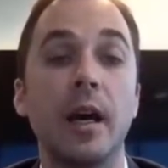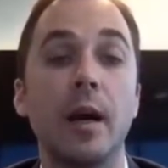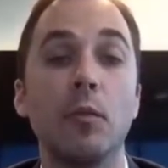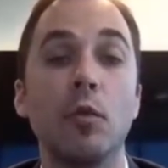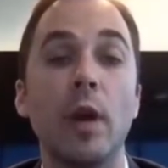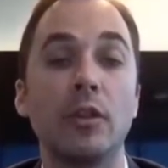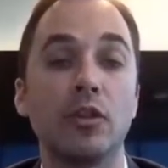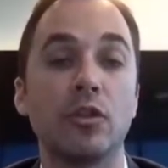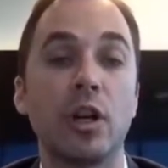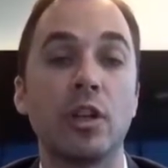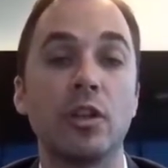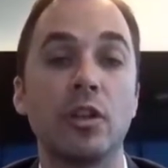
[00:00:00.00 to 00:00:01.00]
rent
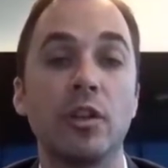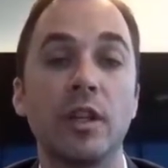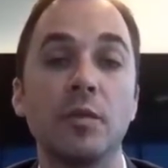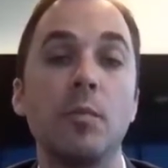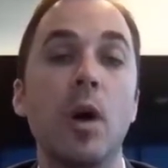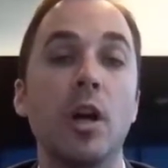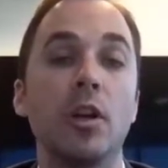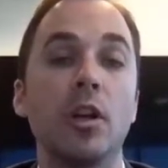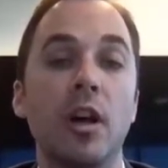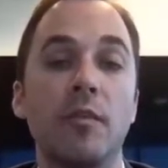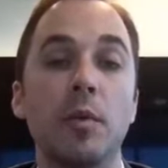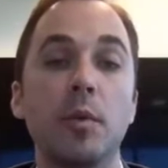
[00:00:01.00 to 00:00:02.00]
structure that's modeled
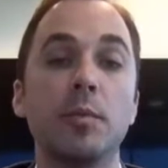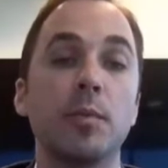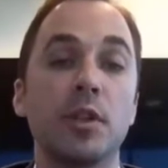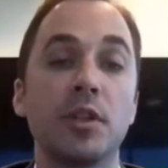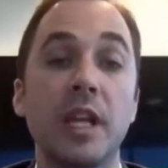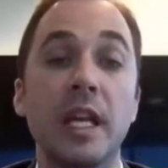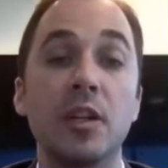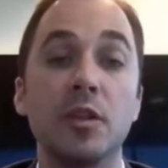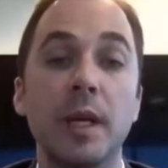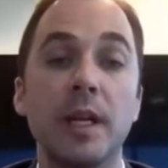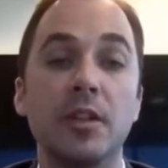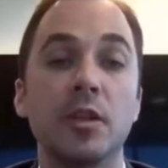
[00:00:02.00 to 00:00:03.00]
off
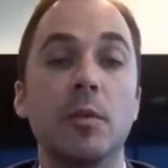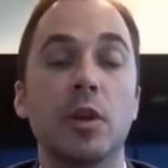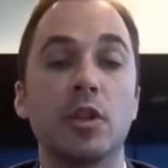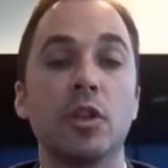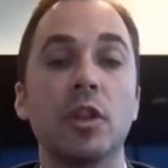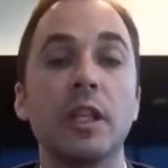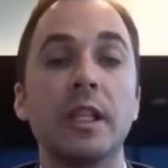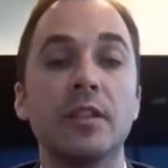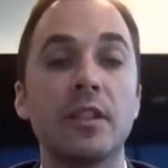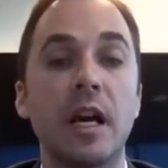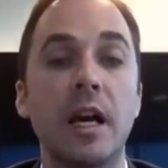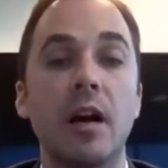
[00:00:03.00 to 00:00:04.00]
percentage-based commercial lease
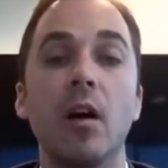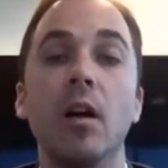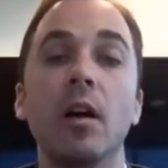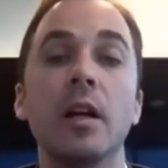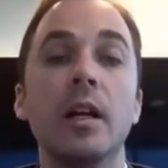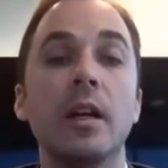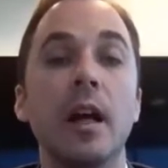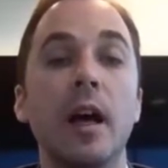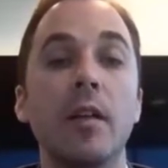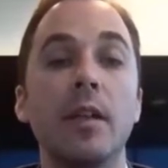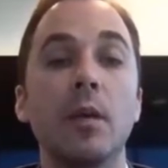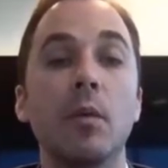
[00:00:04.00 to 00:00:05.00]
style,
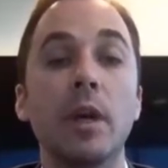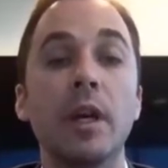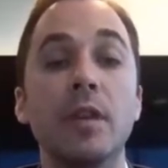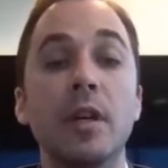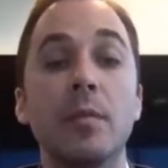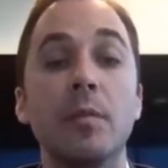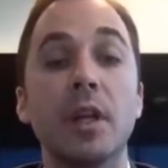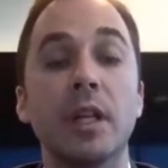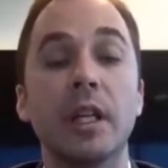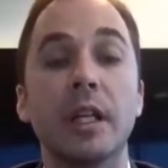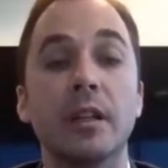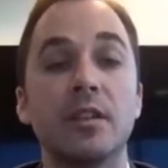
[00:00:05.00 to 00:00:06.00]
that we have the
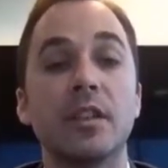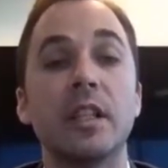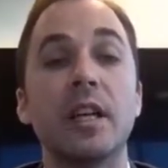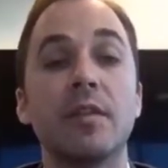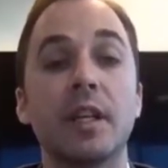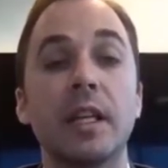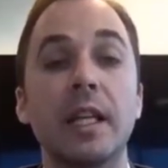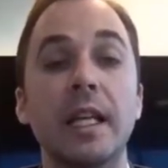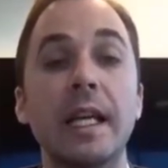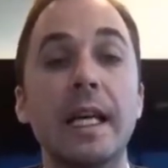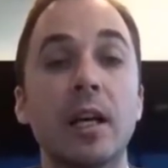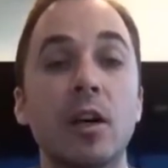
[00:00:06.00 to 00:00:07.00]
ability to significantly
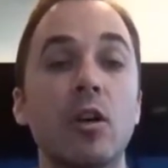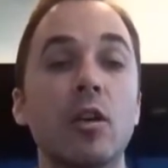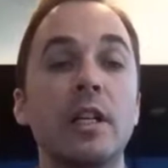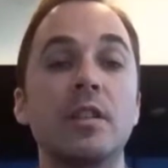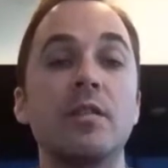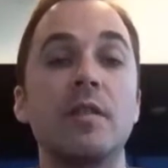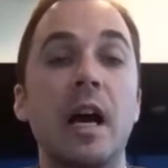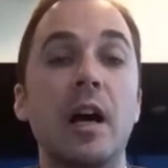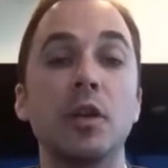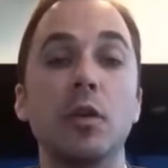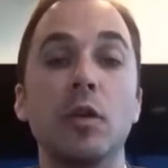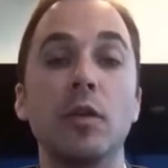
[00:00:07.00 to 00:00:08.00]
increase the
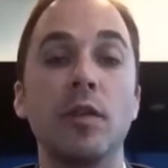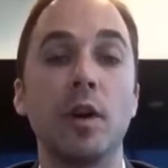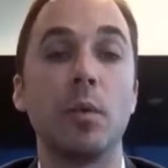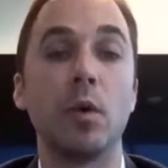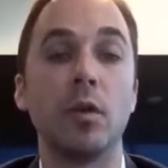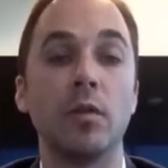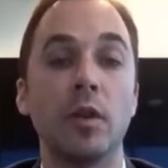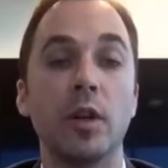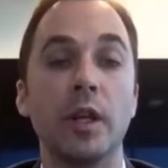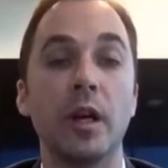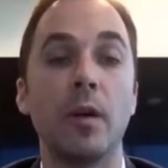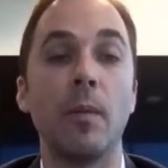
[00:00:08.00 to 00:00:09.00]
value of our
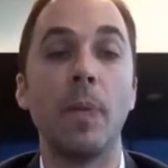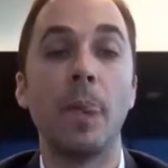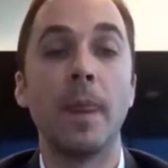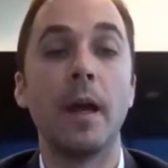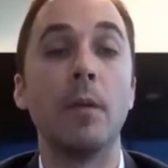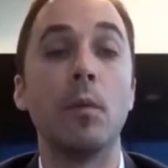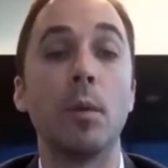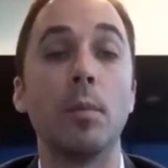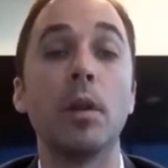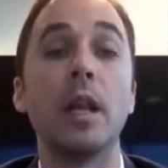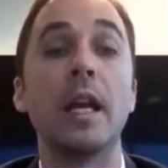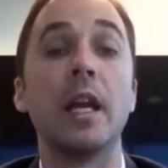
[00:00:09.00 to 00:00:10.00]
portfolio, and we're
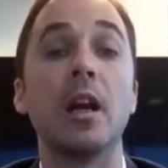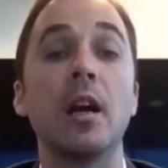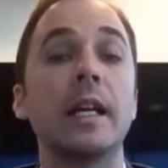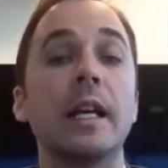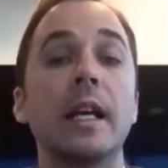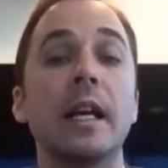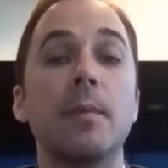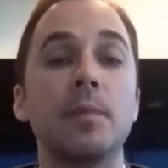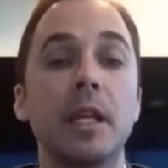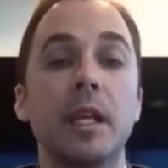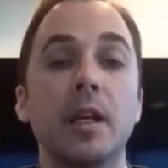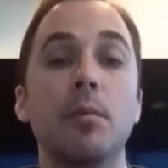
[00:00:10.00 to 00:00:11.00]
planning on getting
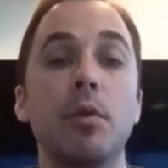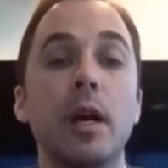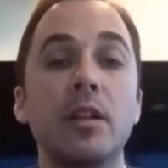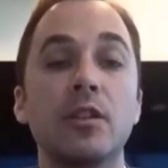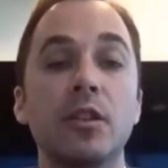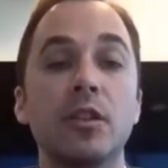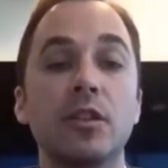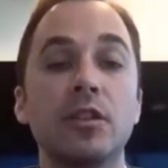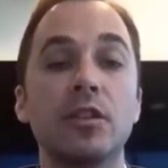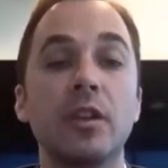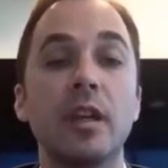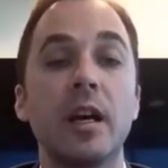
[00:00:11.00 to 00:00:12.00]
updated
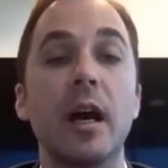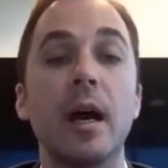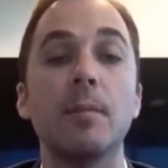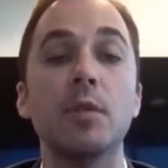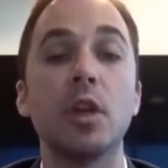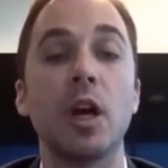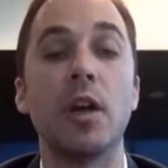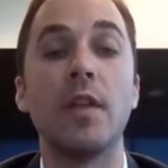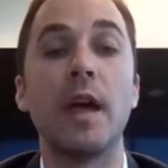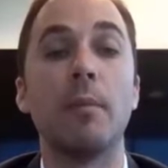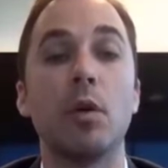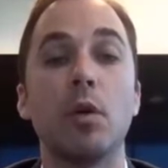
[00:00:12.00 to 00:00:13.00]
appraisals done on
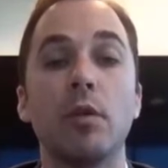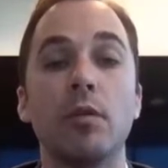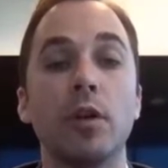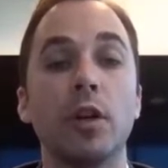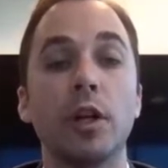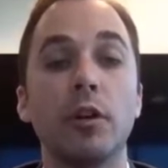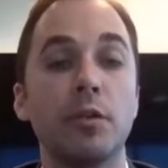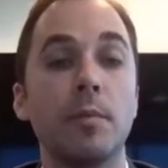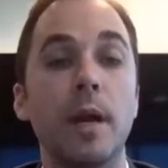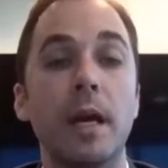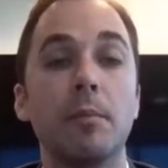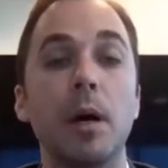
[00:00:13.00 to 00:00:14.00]
that portfolio to
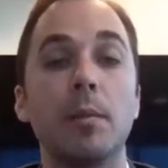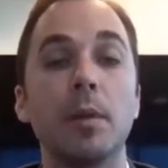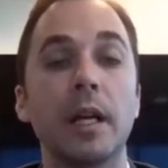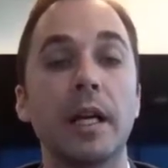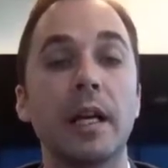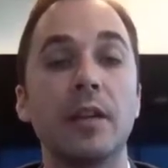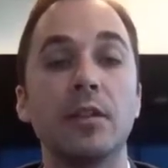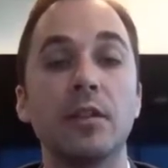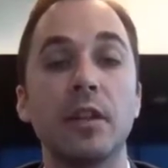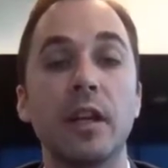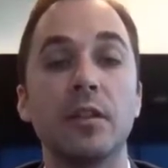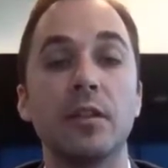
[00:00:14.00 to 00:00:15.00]
make public
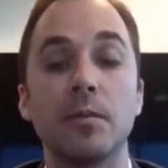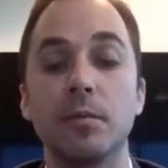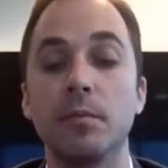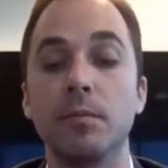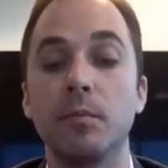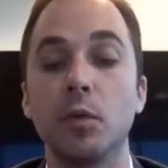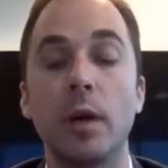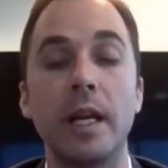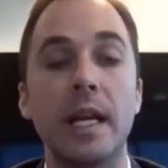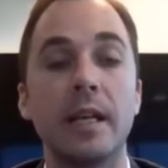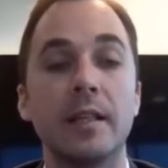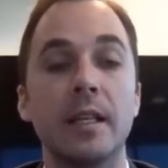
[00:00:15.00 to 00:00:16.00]
as the
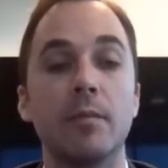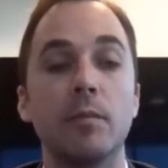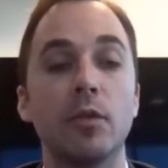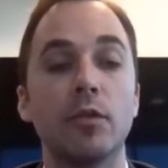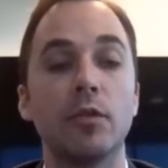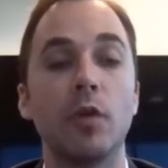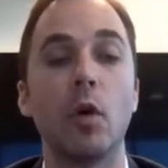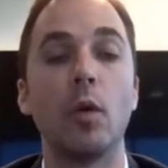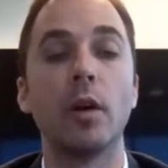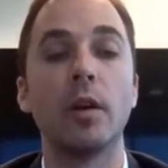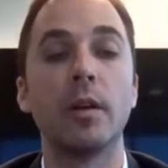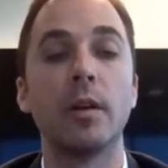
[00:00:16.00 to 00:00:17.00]
2018 moves forward.